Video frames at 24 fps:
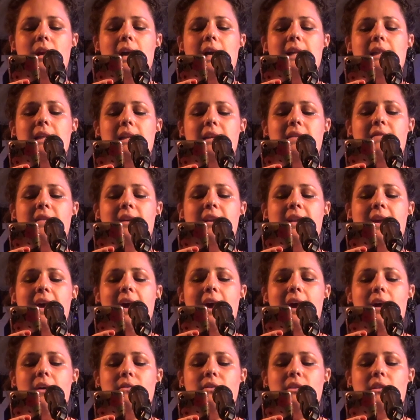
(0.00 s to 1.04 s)
I live in a
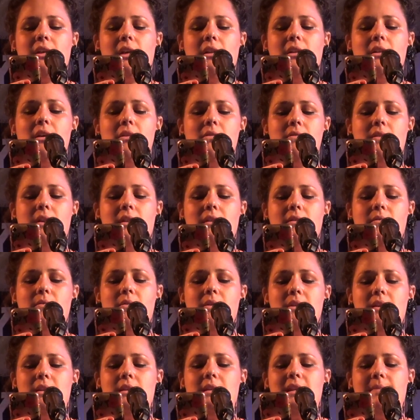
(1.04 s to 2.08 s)
house alone in the
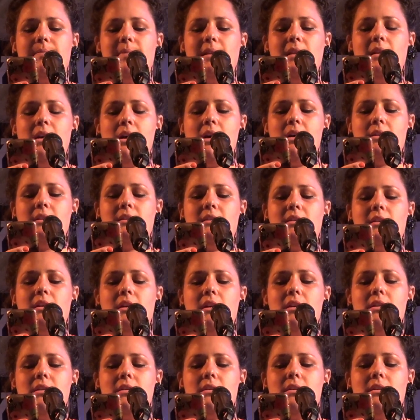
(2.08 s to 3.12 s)
woods that belongs to
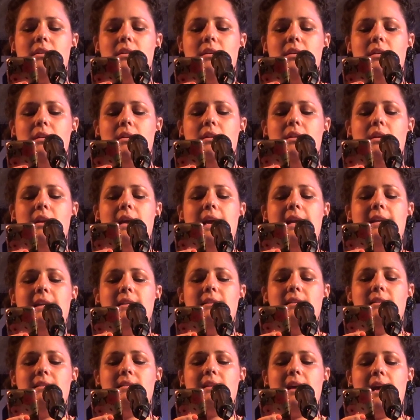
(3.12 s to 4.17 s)
her, and in
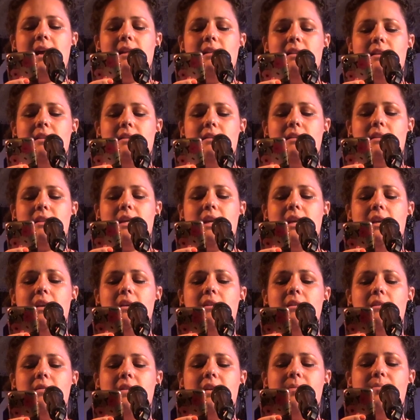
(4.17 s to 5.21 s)
the silence, the
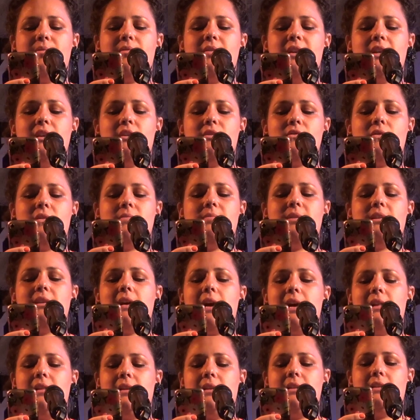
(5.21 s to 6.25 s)
eerie pre-storm
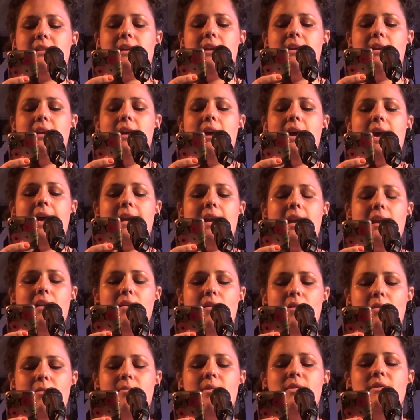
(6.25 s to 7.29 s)
silence, I can
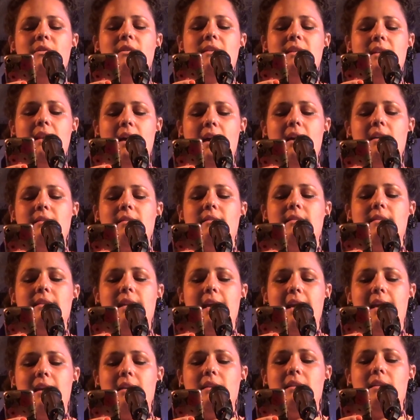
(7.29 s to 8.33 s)
almost not
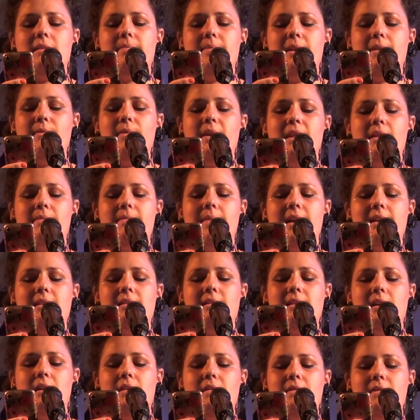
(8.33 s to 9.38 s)
stand to be with
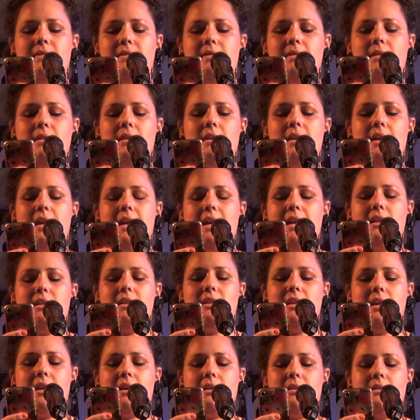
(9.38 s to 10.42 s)
myself,
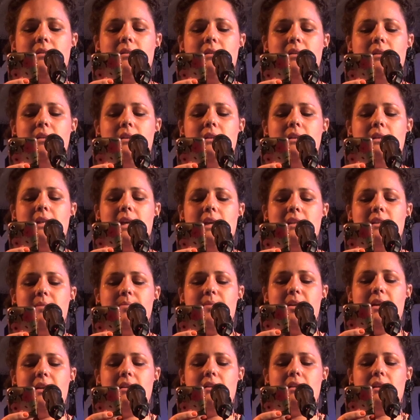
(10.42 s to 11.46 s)
itching,
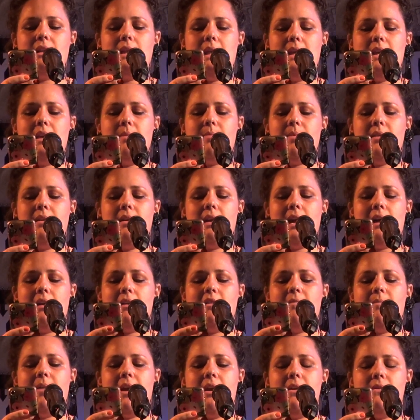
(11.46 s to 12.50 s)
desperate to leap out
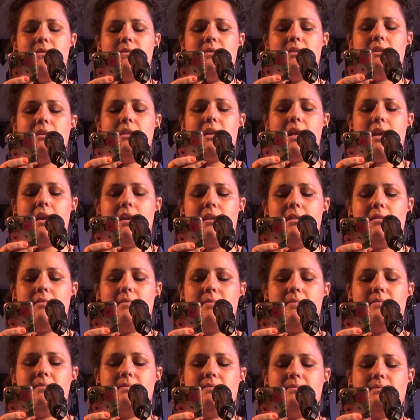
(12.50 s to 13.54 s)
of my own skin.